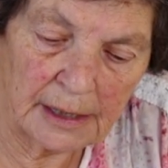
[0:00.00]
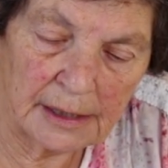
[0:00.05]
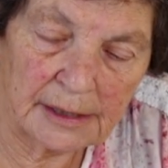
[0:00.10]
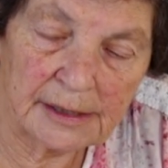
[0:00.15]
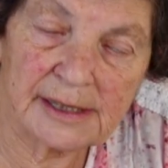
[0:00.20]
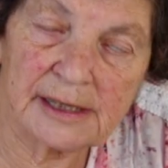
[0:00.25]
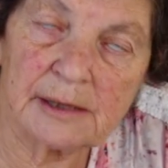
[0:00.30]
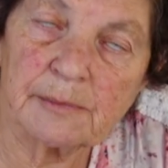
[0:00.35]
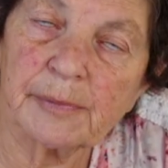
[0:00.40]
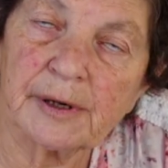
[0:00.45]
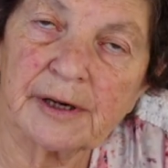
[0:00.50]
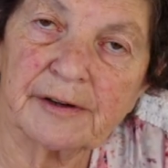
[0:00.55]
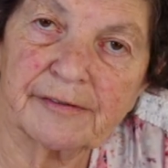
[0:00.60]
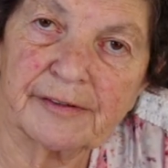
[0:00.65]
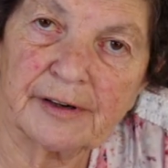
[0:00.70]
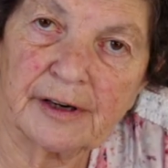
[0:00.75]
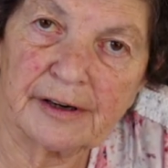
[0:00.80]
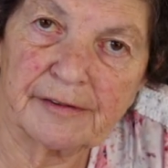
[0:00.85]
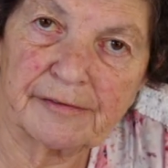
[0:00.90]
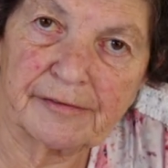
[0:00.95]

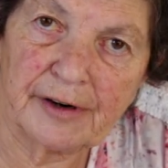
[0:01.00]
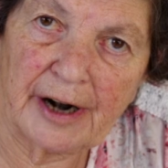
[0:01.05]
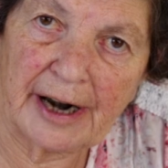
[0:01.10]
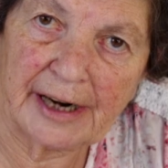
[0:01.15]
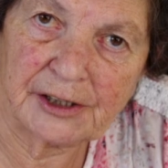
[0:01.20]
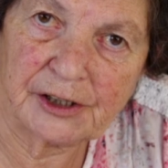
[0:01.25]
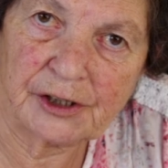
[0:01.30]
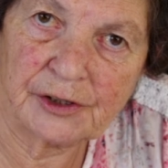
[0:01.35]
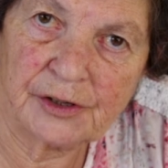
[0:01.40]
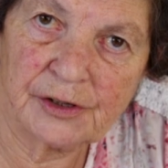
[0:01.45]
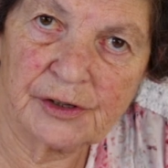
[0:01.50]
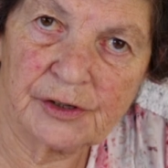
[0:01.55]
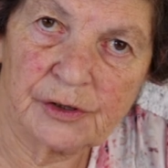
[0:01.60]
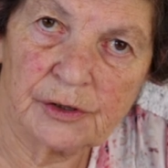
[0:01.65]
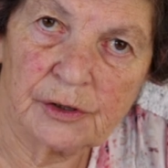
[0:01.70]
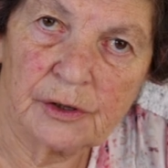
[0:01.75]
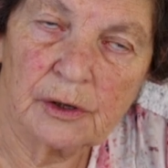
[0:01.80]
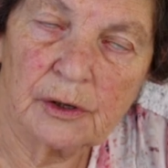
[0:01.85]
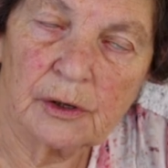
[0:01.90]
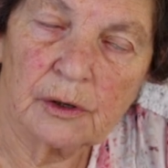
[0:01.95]
simplify
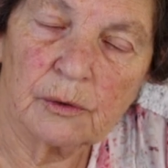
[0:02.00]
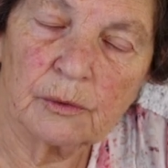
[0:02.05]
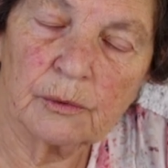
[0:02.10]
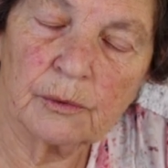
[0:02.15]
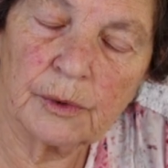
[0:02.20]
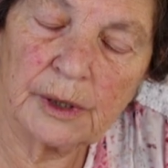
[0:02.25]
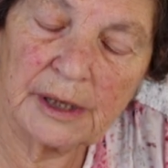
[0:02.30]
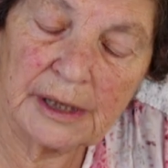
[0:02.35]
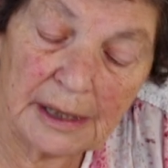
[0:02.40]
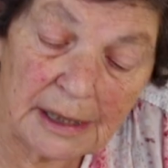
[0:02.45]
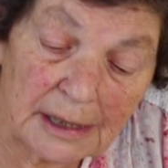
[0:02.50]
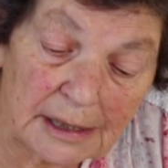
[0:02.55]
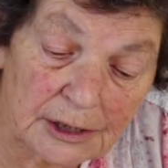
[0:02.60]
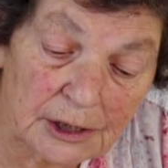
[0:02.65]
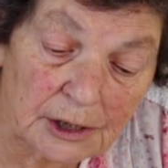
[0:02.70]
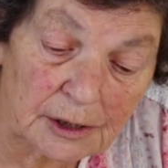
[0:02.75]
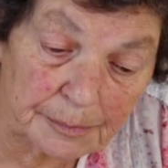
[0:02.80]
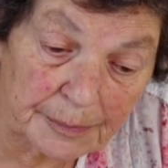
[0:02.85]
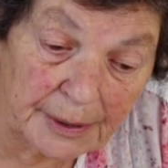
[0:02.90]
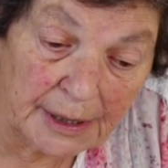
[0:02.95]
fractions, we need
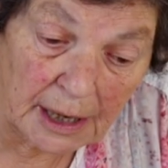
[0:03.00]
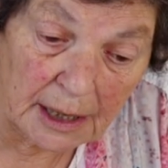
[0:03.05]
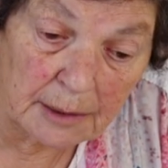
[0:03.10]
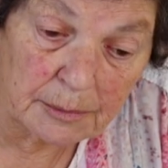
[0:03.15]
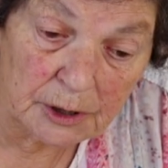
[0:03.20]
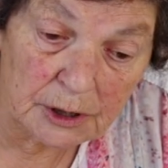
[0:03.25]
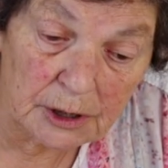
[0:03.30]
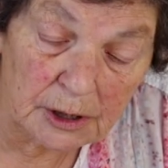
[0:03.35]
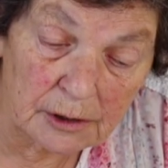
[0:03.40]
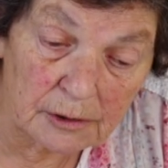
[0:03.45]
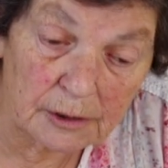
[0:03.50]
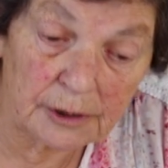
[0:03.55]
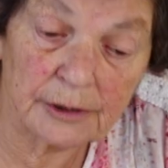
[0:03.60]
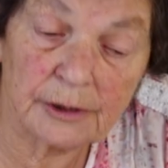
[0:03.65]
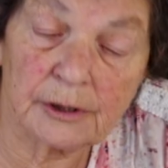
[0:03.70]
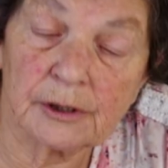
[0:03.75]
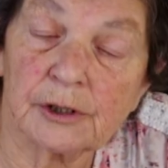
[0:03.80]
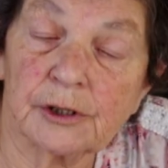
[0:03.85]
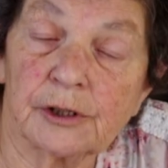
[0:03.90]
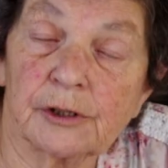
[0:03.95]
to be able to look
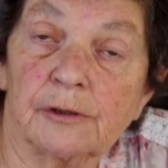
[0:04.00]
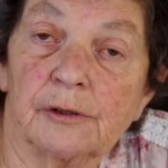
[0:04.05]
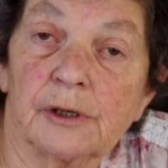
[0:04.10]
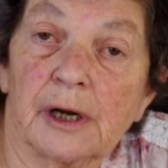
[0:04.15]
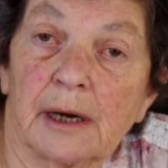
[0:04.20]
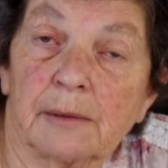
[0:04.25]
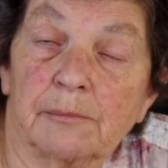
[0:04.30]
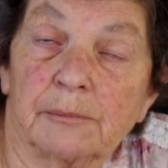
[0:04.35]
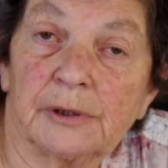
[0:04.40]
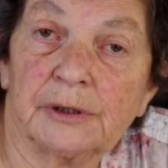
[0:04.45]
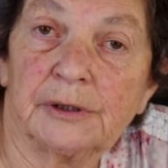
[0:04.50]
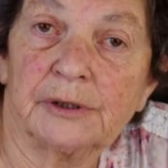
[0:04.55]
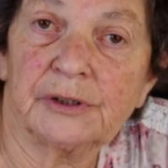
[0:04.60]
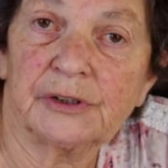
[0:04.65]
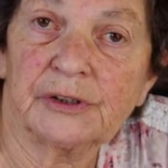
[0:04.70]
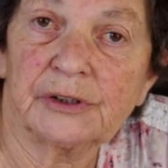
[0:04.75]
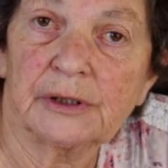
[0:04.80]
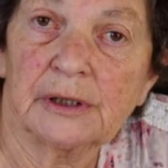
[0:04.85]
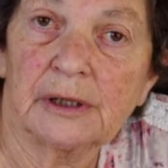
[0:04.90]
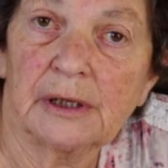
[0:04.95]
at the two
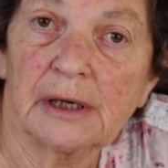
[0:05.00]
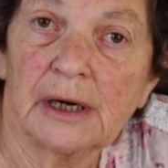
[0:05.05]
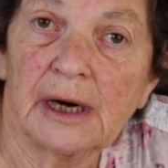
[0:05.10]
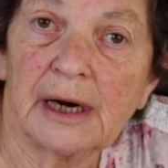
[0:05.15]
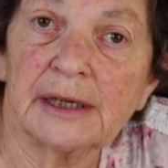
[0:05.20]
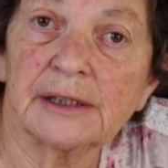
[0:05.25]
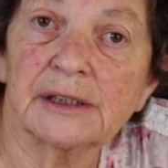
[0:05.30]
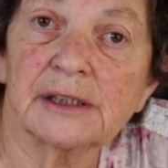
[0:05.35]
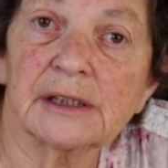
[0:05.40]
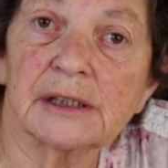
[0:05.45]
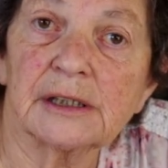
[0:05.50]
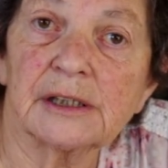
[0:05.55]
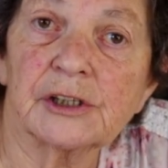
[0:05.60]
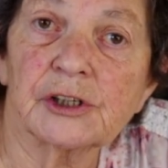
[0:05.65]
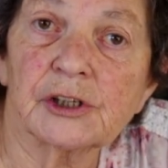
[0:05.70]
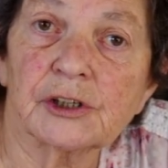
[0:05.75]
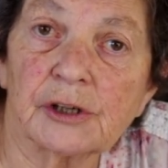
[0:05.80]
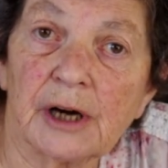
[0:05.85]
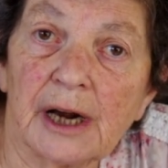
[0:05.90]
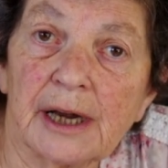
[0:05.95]
numbers and see
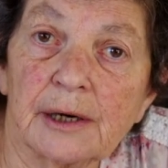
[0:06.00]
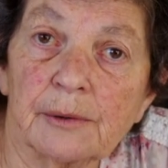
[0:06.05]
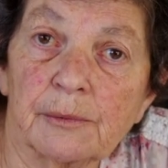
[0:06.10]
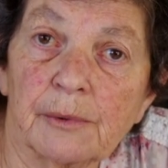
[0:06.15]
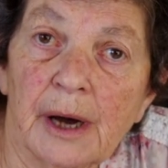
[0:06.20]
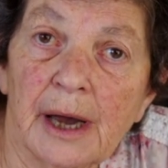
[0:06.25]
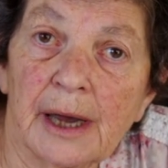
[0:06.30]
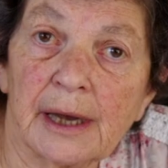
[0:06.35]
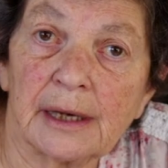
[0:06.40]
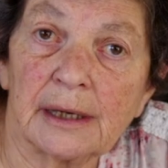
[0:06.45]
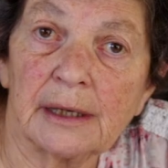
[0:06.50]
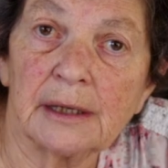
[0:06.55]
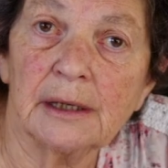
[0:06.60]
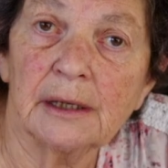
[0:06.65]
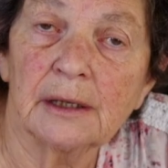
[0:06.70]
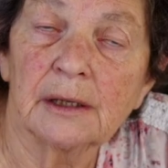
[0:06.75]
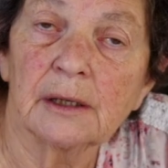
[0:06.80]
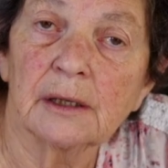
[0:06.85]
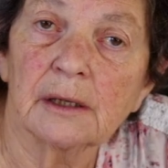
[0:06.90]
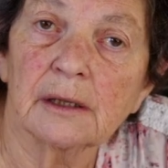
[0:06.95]
straight
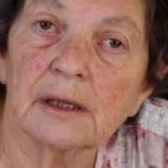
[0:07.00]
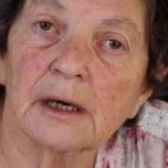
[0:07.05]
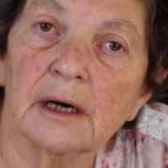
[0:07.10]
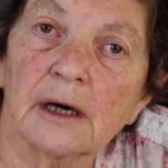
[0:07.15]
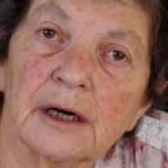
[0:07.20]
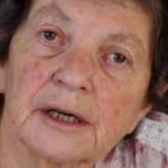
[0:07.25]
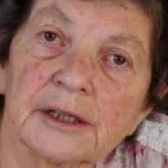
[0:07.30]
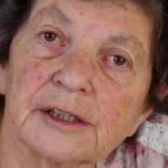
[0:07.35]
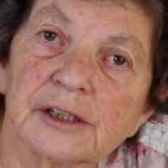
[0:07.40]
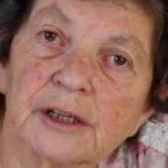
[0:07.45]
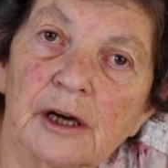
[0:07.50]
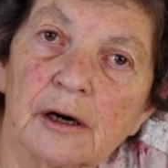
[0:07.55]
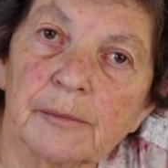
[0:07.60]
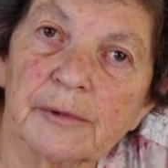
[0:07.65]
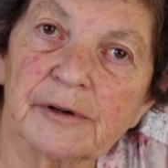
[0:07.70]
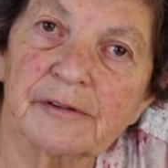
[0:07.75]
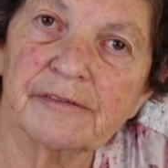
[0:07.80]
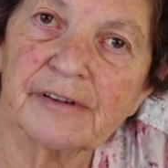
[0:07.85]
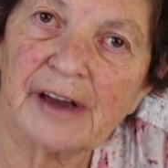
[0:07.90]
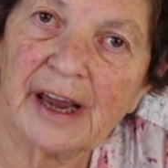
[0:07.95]
away the highest
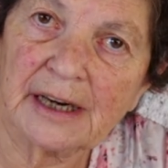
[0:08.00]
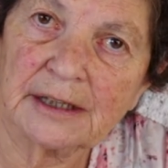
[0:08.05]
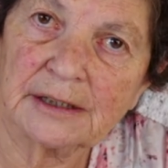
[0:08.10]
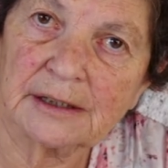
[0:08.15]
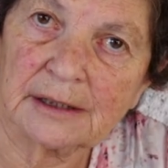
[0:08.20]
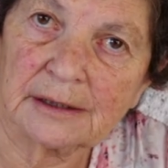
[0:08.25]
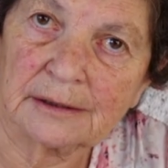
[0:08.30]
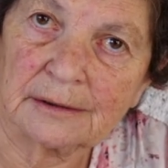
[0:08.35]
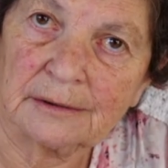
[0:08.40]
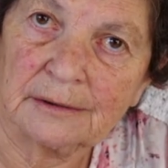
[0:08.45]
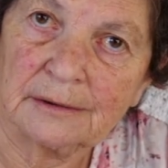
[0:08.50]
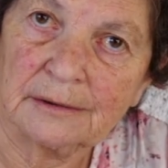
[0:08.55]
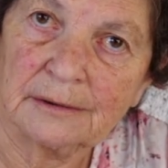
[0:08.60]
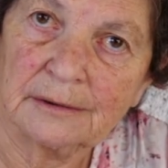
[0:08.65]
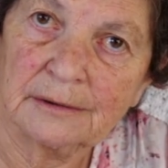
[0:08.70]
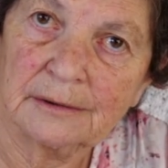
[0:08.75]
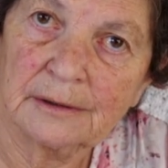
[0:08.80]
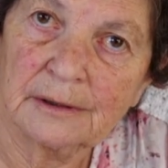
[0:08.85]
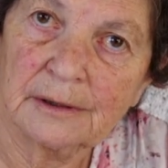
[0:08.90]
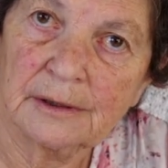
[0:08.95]
common factor
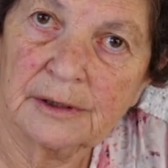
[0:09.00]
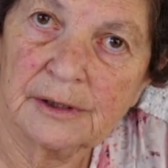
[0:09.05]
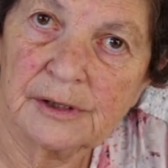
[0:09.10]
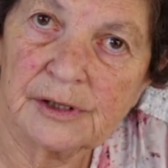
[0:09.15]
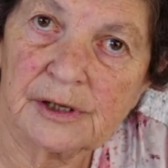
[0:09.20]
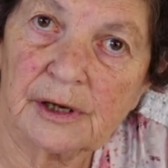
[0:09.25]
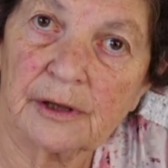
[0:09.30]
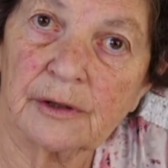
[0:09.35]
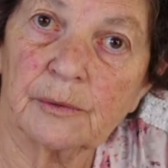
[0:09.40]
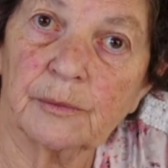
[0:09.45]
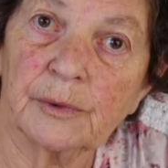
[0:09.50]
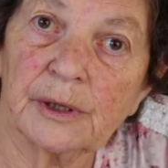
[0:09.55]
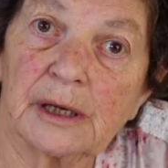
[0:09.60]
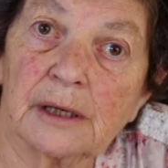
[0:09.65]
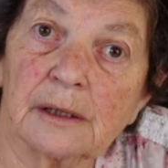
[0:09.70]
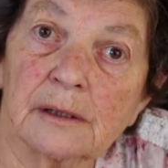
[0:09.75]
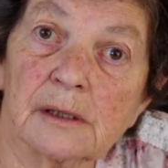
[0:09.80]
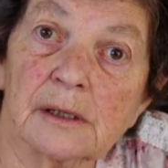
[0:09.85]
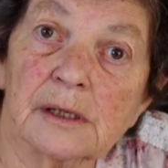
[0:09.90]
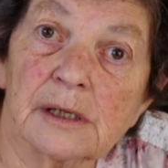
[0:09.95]
so that we
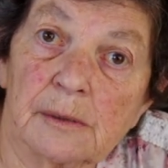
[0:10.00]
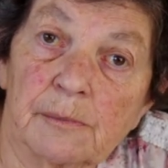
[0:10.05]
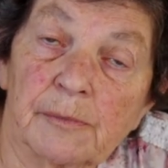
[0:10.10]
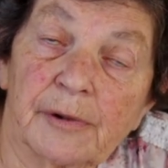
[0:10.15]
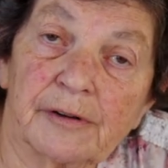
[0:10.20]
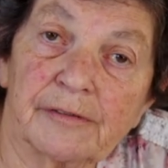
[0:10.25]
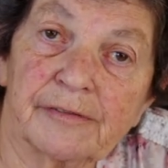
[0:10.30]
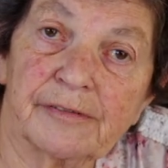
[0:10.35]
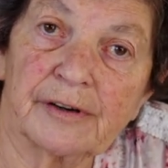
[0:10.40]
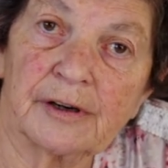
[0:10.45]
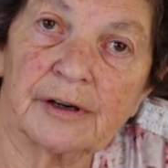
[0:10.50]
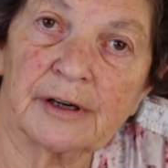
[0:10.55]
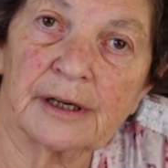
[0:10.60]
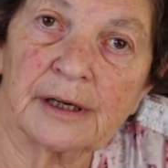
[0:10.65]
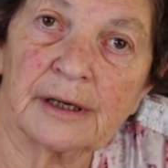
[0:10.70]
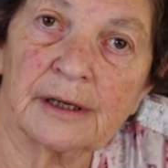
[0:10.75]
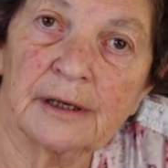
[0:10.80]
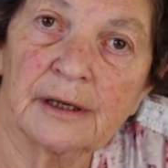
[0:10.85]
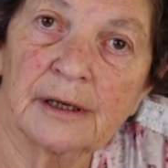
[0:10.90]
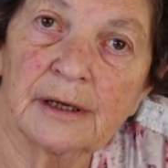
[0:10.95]
can
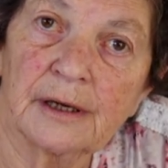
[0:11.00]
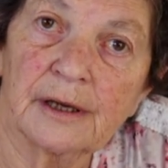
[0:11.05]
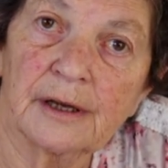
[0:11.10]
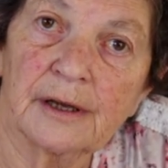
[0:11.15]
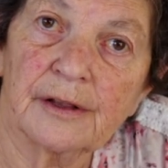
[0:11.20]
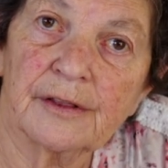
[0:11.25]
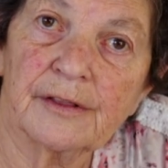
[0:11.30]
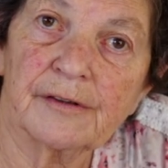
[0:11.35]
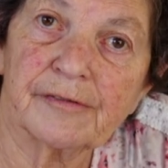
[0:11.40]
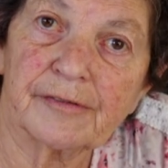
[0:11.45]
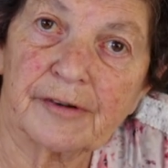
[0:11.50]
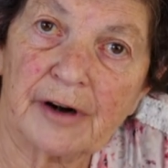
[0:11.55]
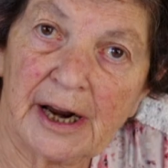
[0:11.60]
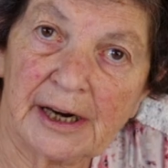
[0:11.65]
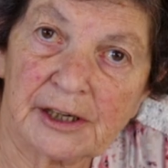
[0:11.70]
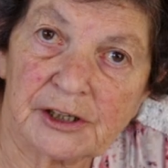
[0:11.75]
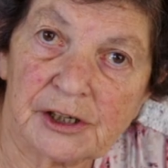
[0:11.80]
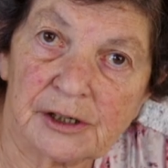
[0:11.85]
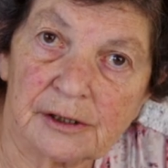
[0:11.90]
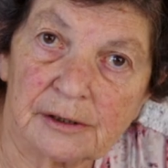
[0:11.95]
simplify the
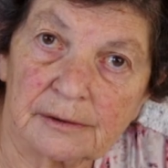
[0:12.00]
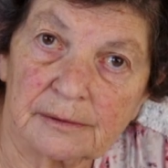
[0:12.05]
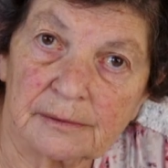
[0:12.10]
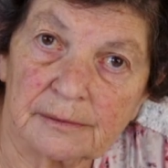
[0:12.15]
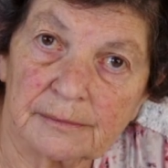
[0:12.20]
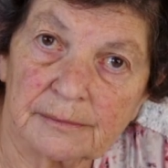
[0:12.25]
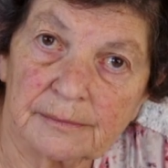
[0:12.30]
fraction.